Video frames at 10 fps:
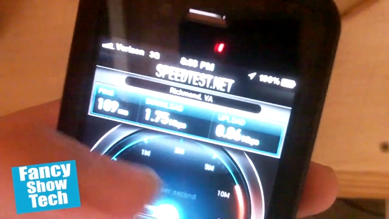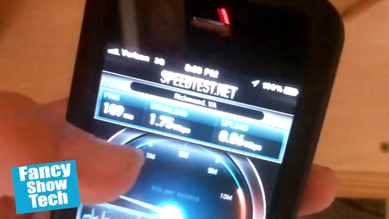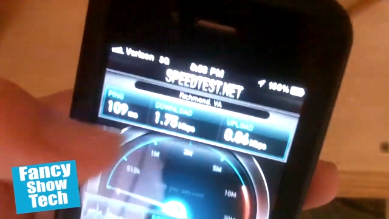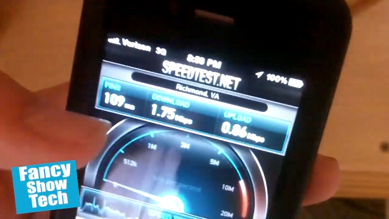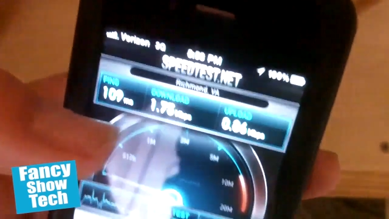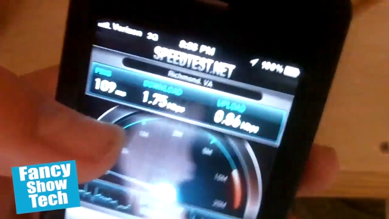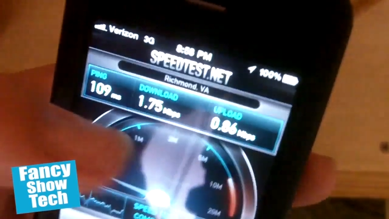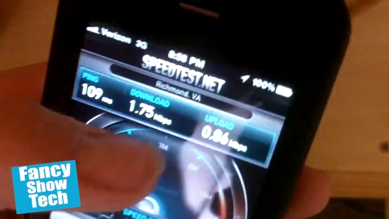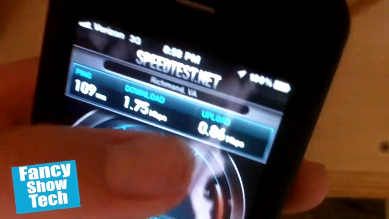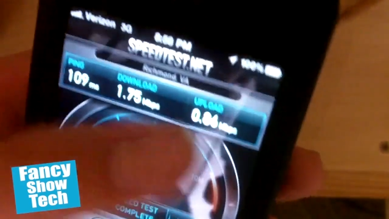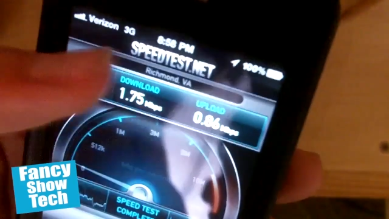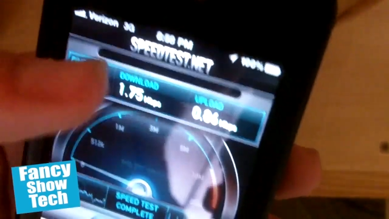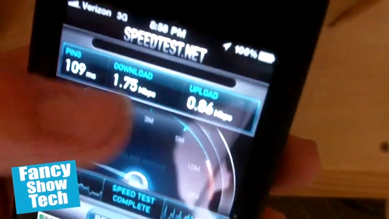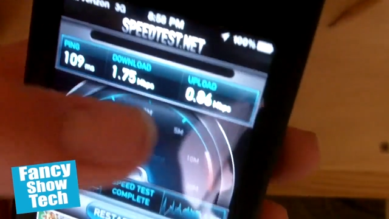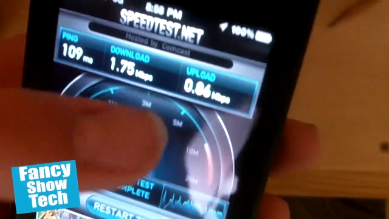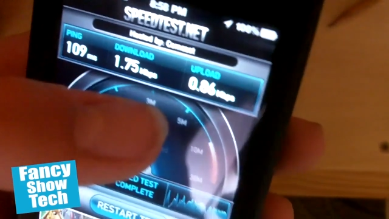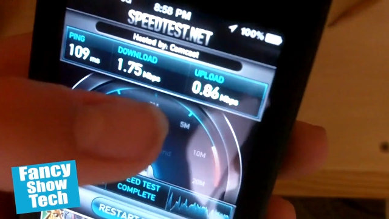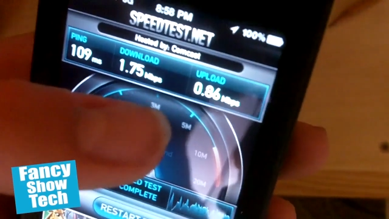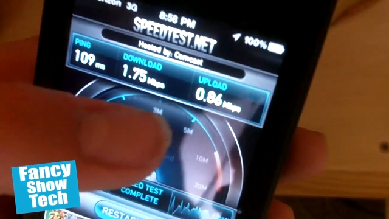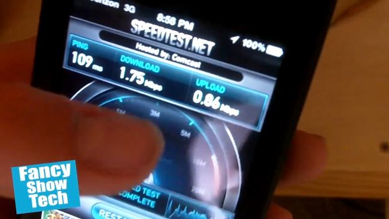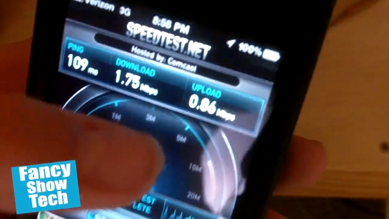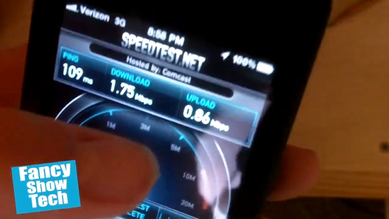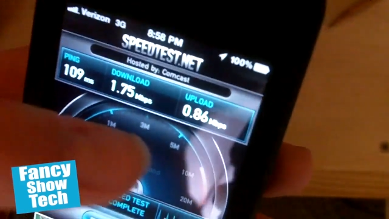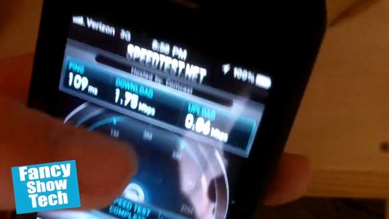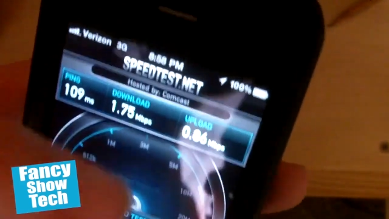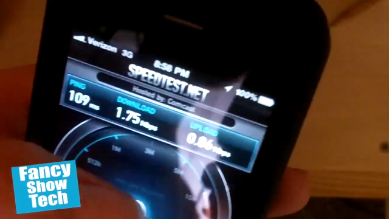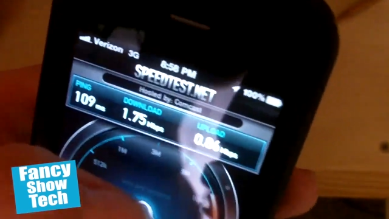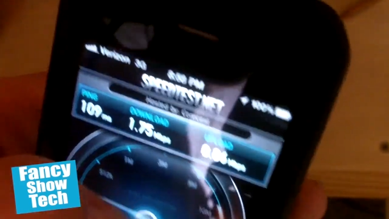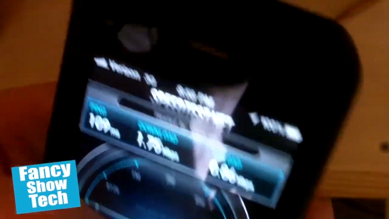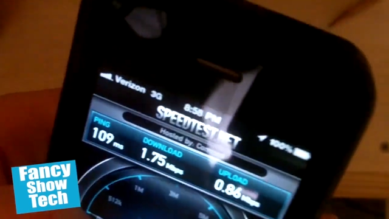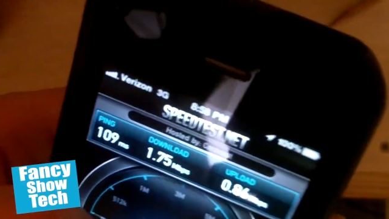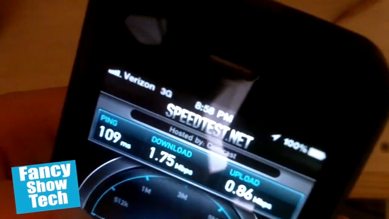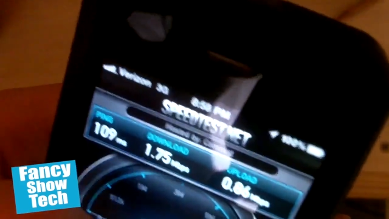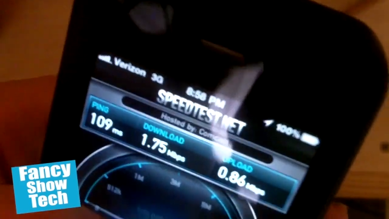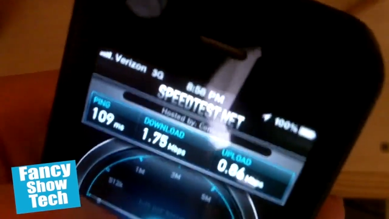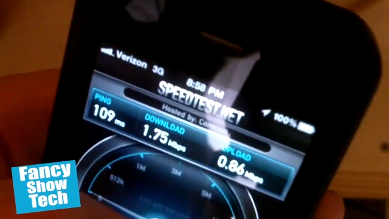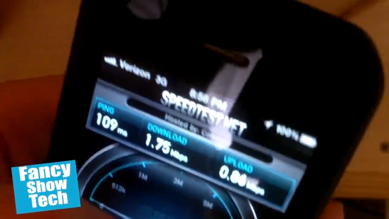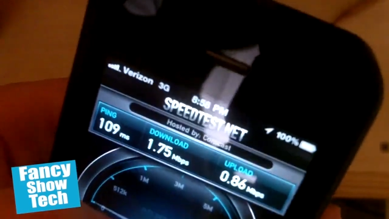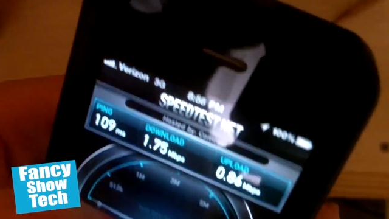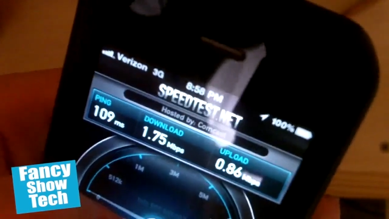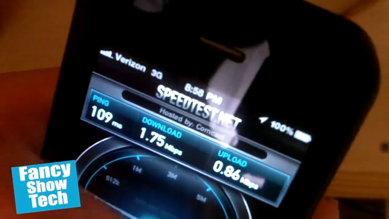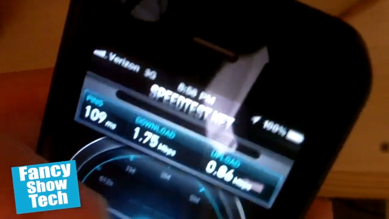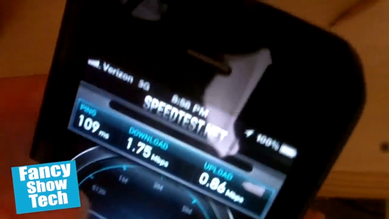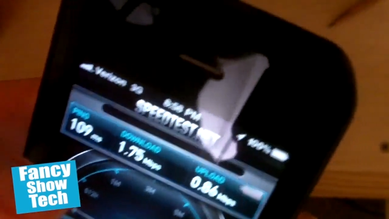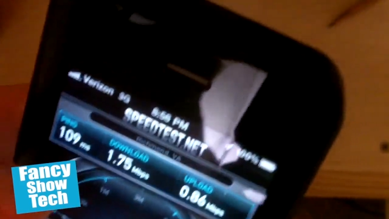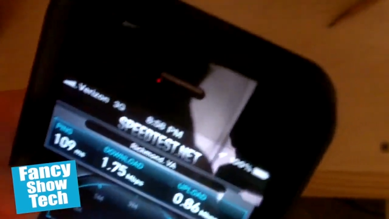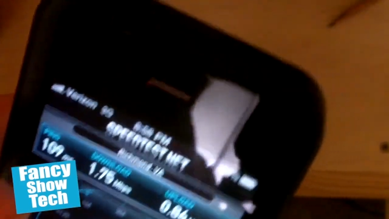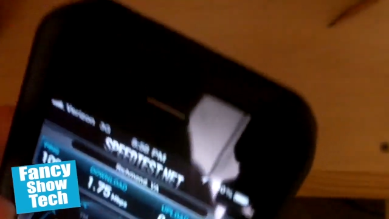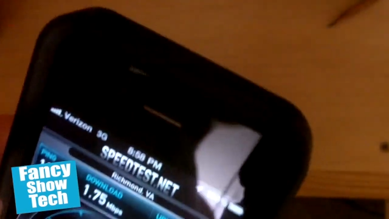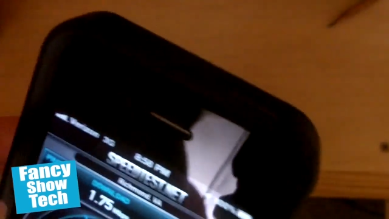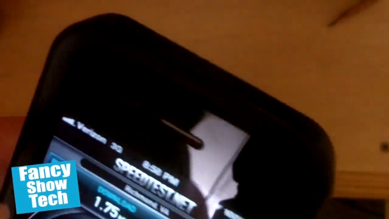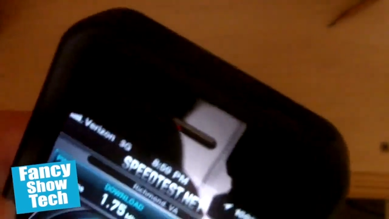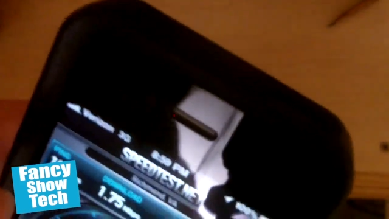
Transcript: No face is visible, so there are no lips to read.